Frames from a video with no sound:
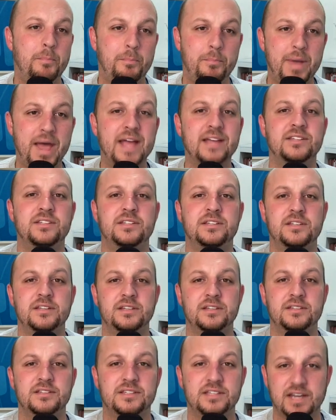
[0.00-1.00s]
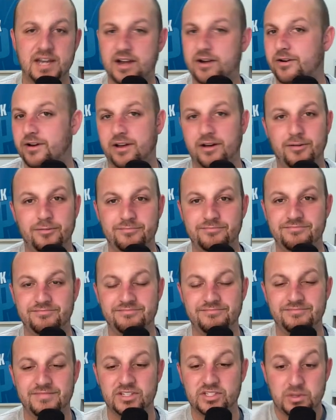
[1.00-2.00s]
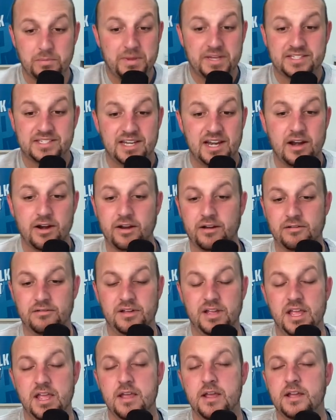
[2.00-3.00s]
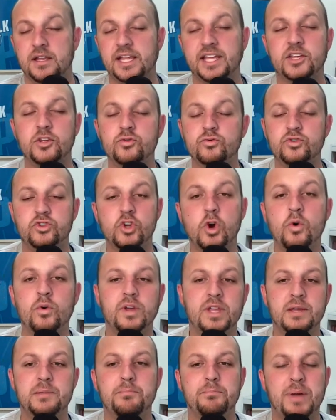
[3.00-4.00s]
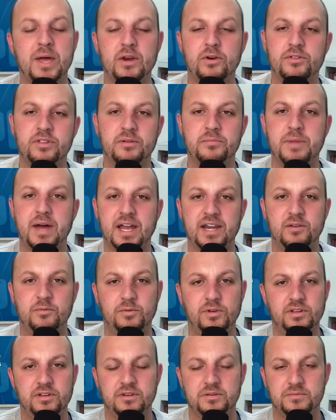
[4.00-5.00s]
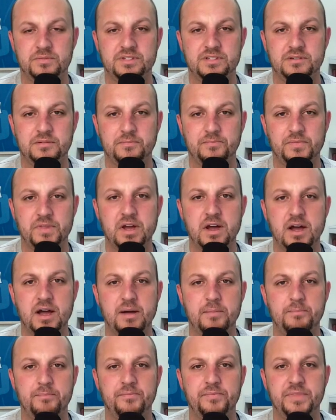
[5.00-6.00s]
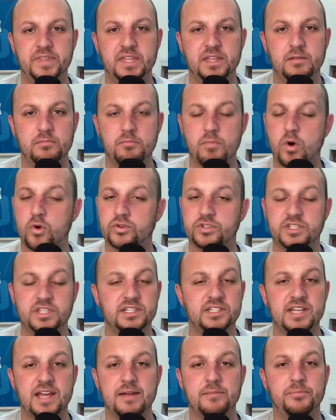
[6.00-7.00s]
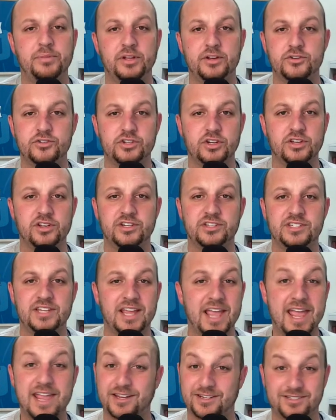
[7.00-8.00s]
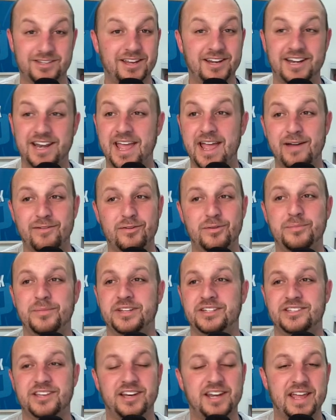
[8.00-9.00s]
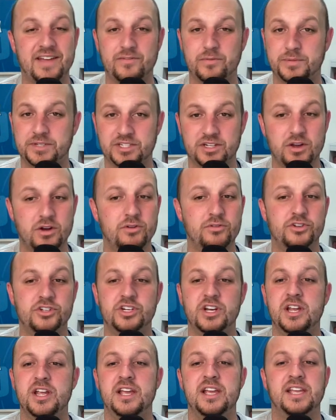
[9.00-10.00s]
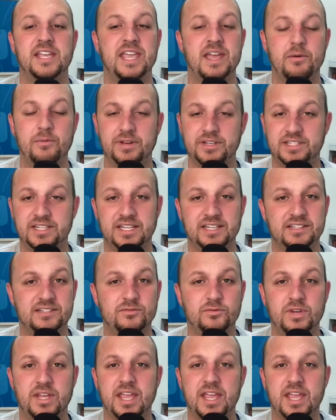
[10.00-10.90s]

best scenario. It's the best scenario. Like, you don't get better than Monty Williams. Most of the time, players are going to say, hey, excited to have him as coach. Can't wait to get